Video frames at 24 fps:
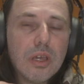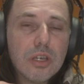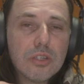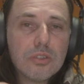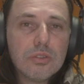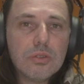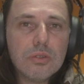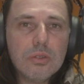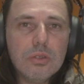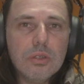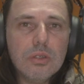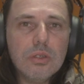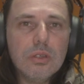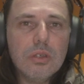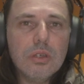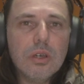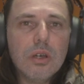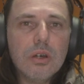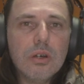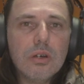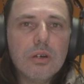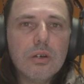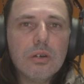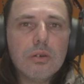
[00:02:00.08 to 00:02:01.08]
actually
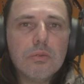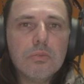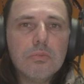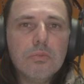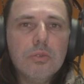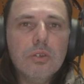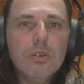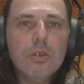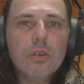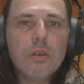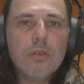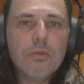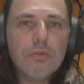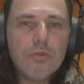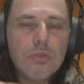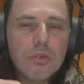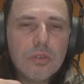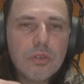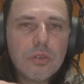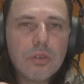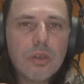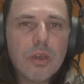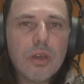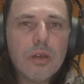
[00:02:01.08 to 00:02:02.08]
being in
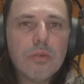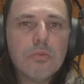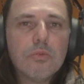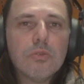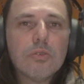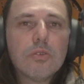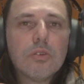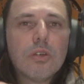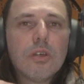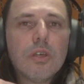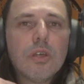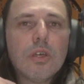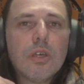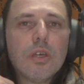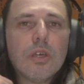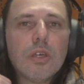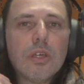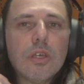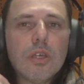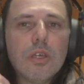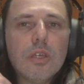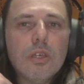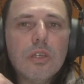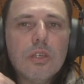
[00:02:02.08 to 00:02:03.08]
front of the camera,
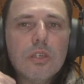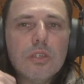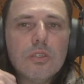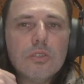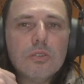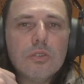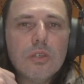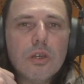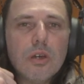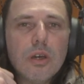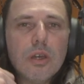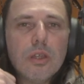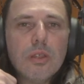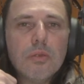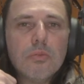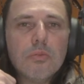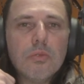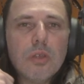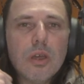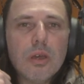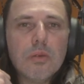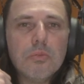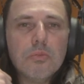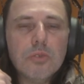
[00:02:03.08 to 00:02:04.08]
is the item
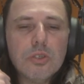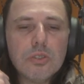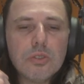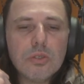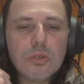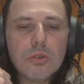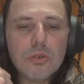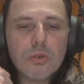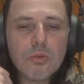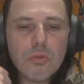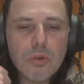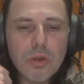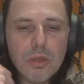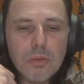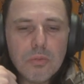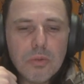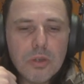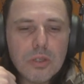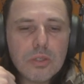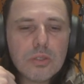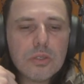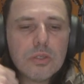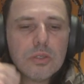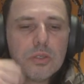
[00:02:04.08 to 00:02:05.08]
that I'm missing quite a
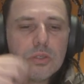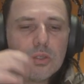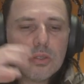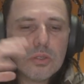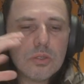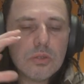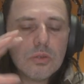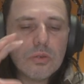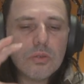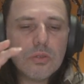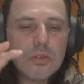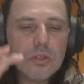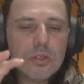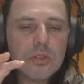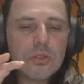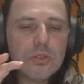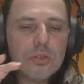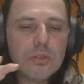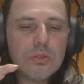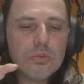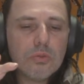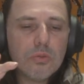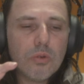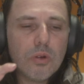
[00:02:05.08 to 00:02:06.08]
bit. So this
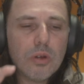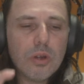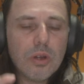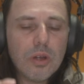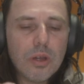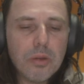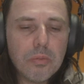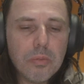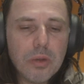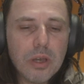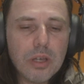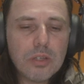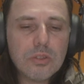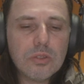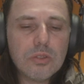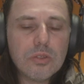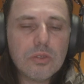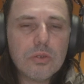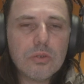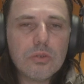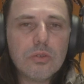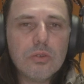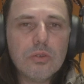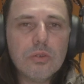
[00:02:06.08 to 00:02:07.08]
is where I'm actually
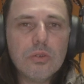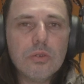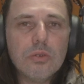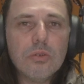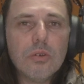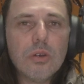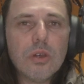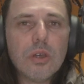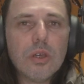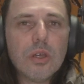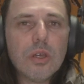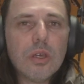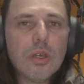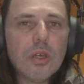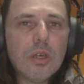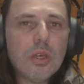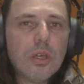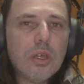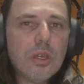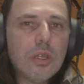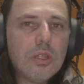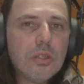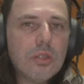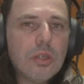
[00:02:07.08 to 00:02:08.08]
going to
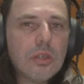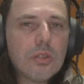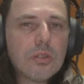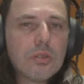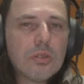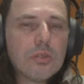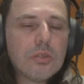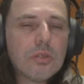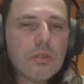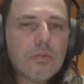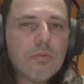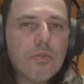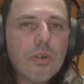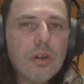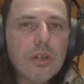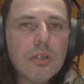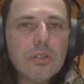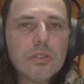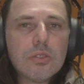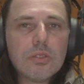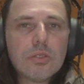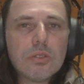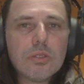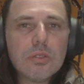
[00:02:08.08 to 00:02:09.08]
take this
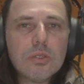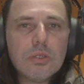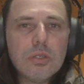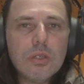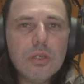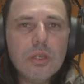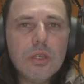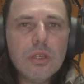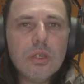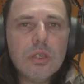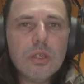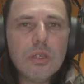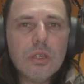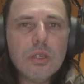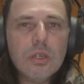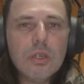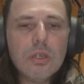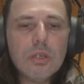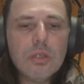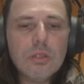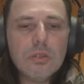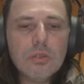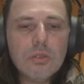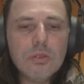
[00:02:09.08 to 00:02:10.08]
device
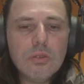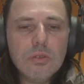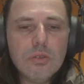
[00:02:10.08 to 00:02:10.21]
and